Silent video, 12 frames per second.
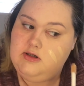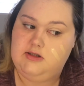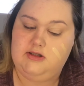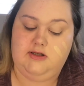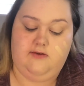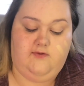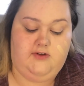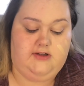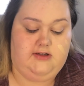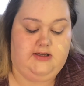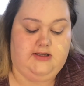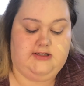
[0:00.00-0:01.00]
See if
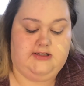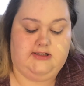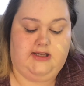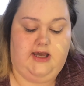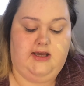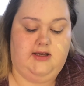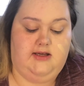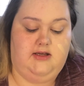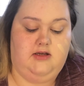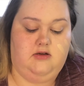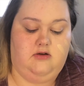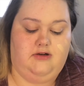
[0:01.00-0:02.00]
it gets
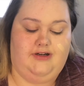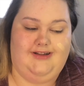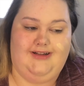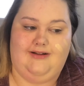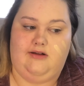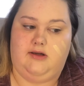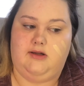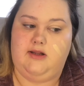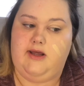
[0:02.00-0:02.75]
cakey or anything like